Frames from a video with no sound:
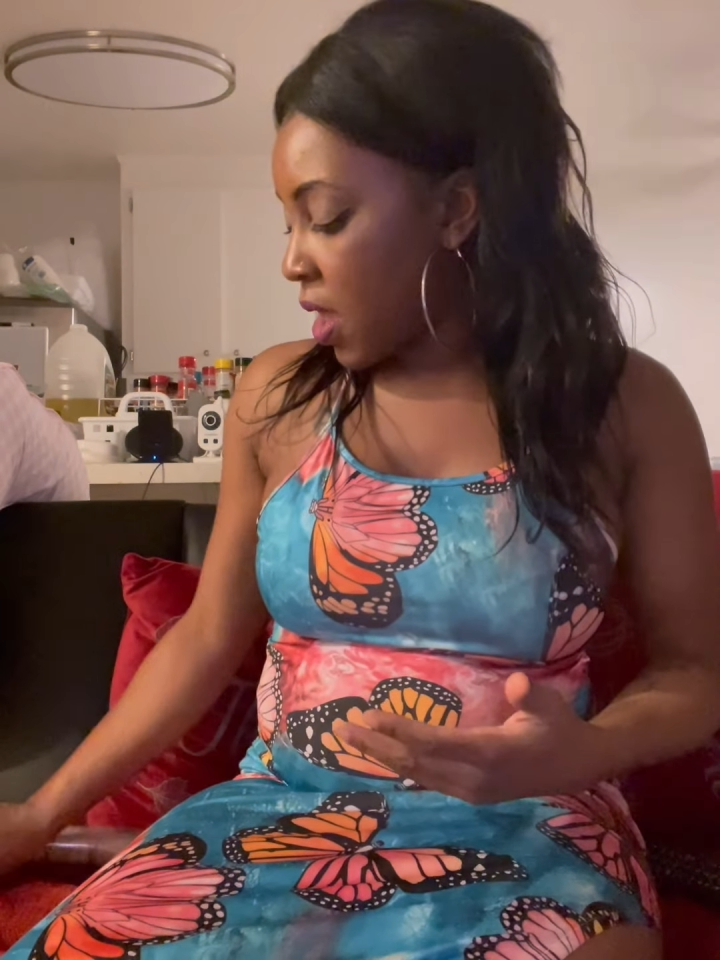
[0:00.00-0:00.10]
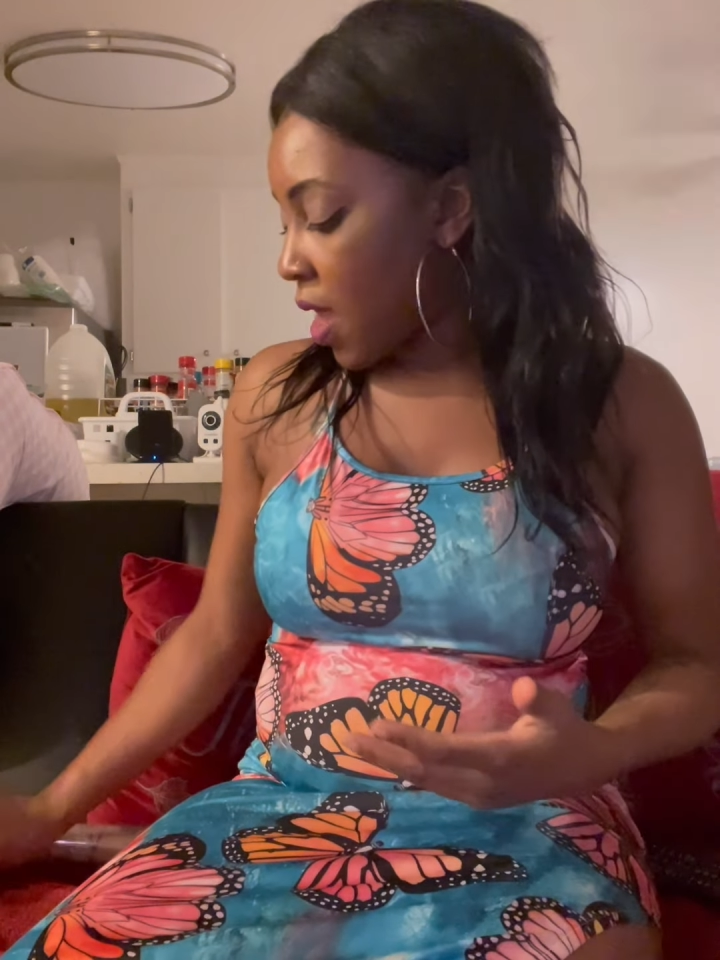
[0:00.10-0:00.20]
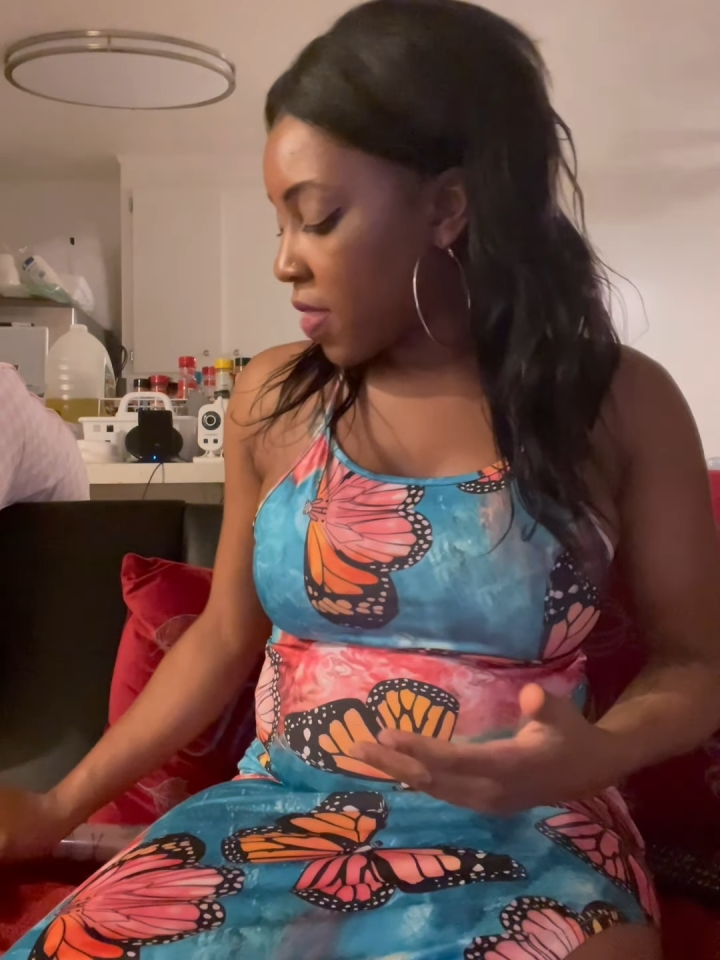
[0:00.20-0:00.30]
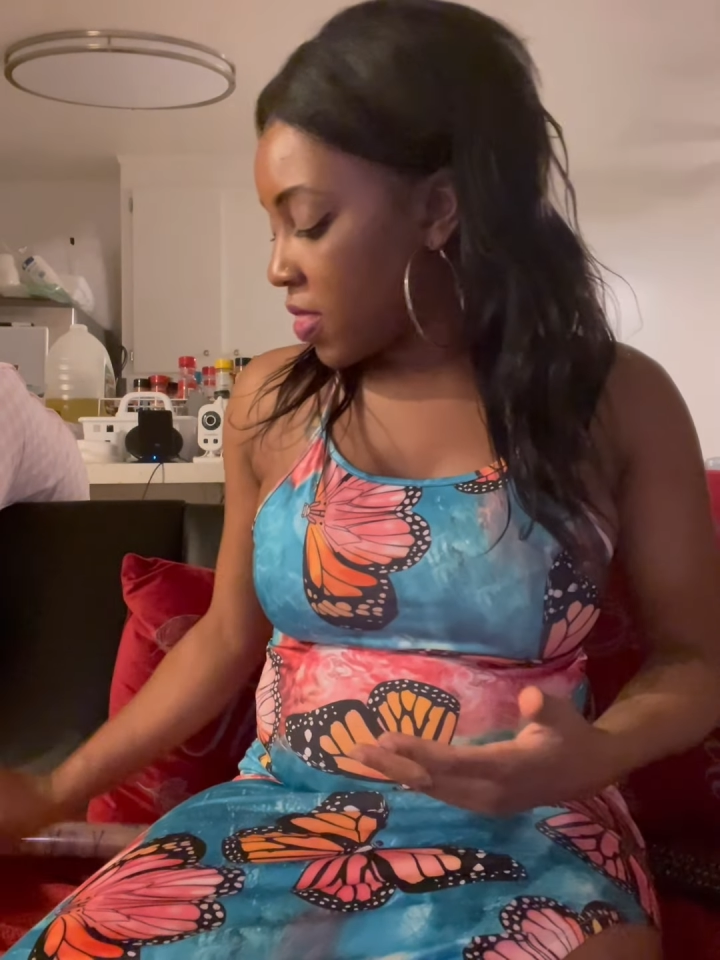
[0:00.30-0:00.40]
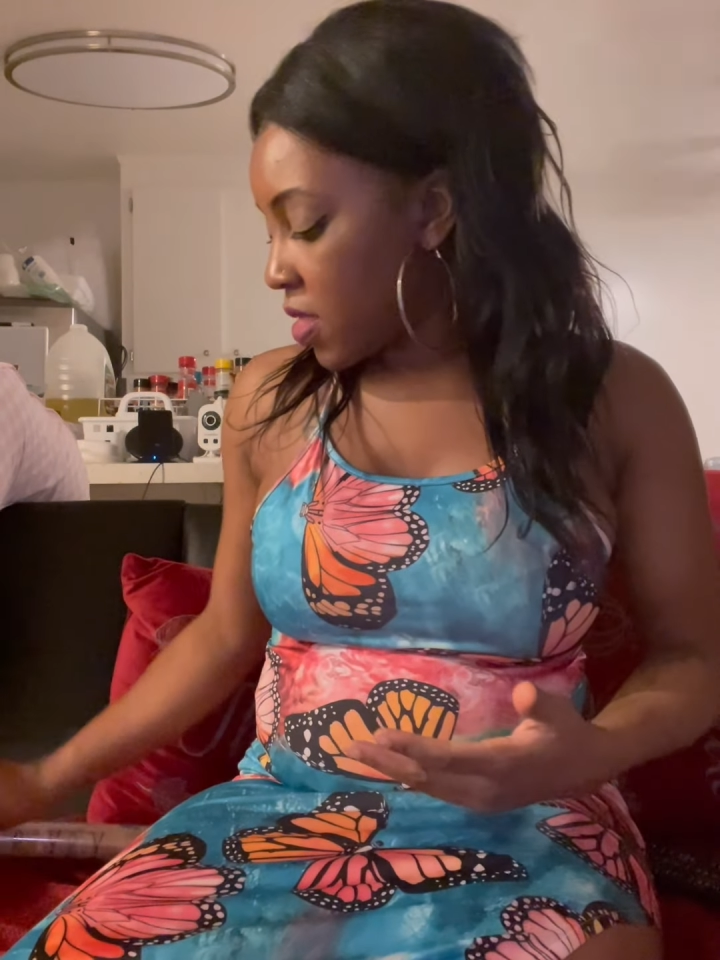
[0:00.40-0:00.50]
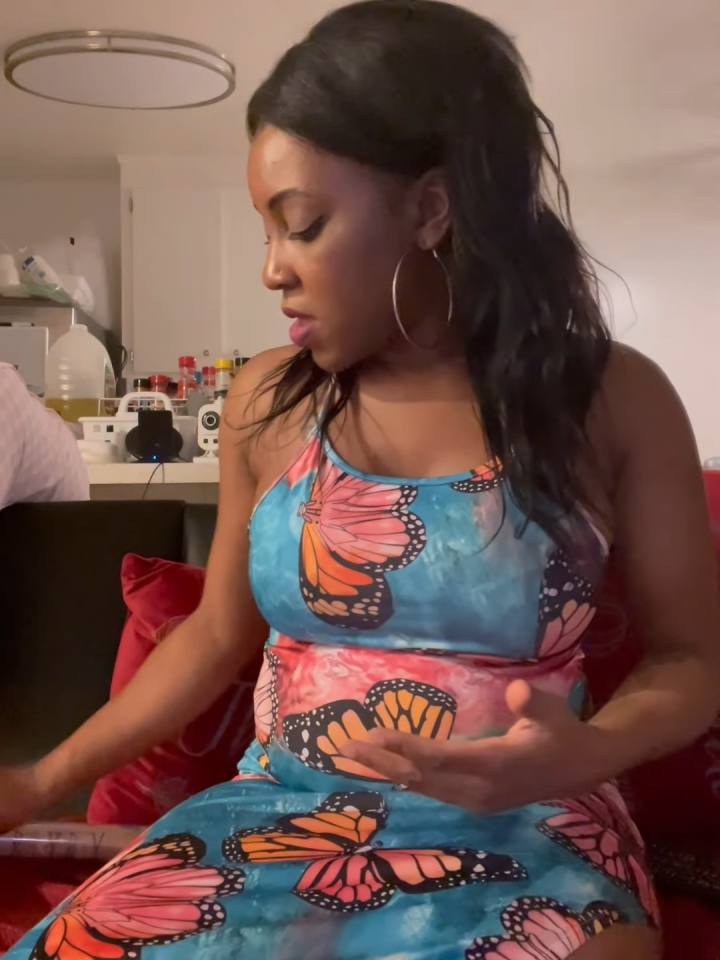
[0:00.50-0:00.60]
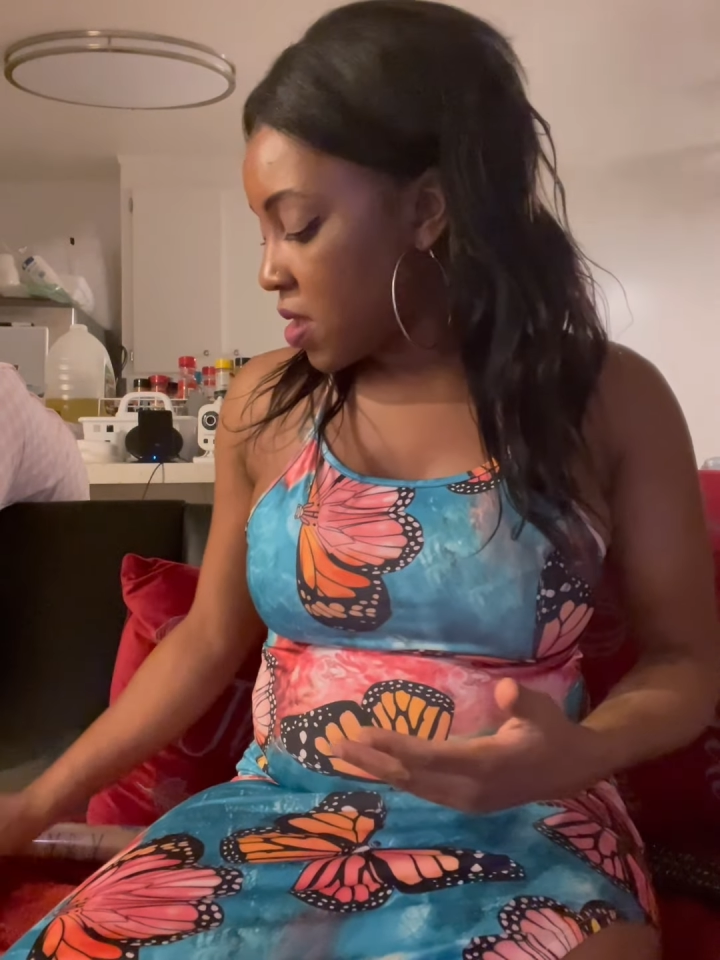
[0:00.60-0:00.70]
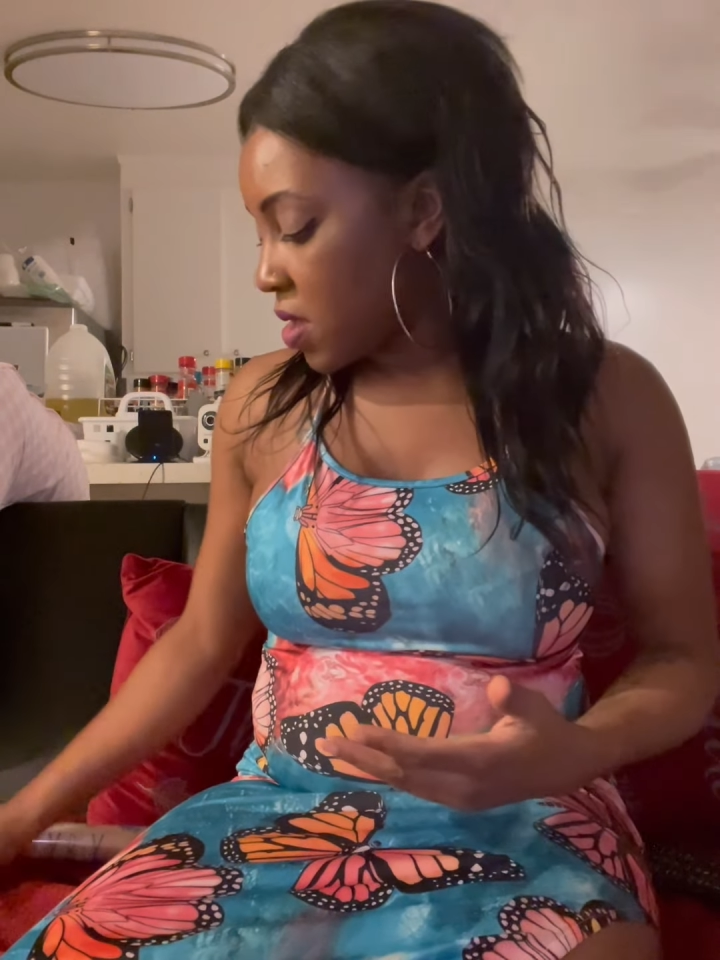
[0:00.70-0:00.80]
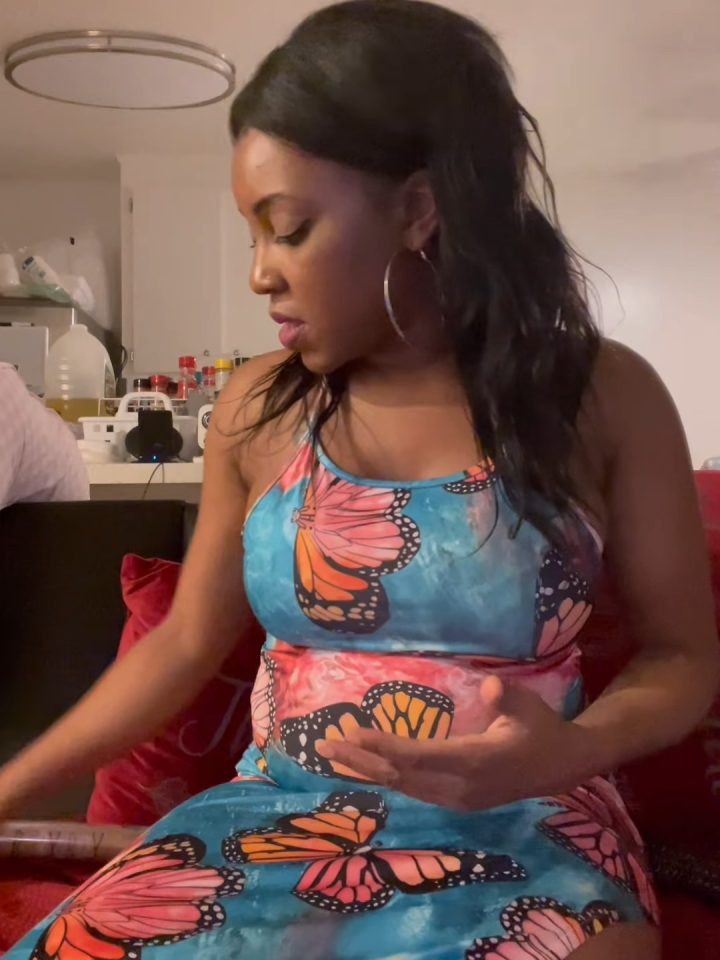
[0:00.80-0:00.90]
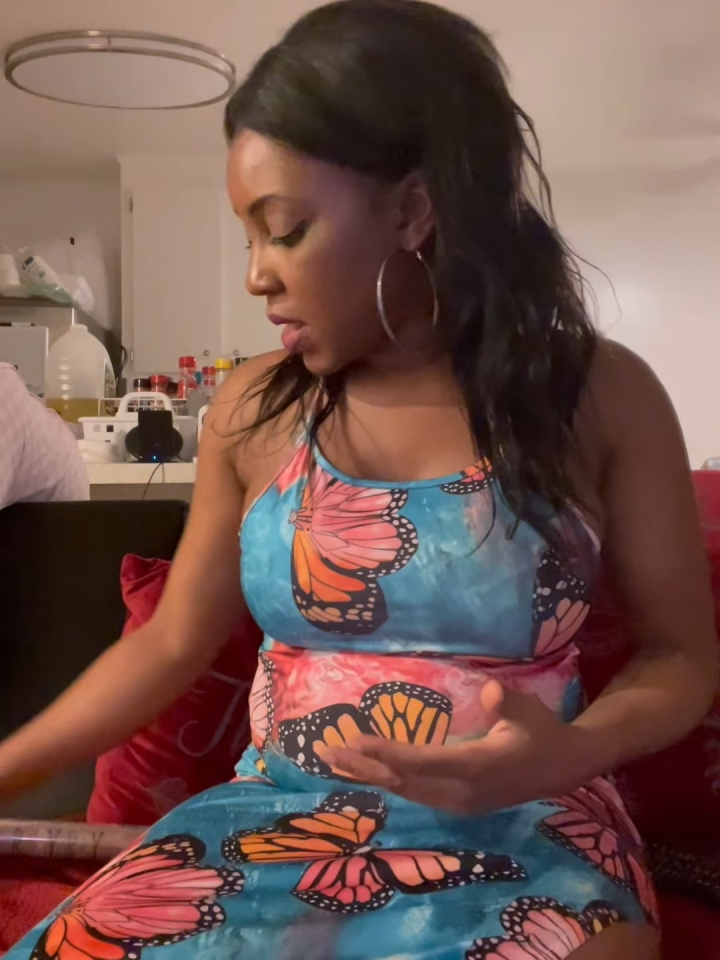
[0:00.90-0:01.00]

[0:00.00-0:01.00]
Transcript: And then,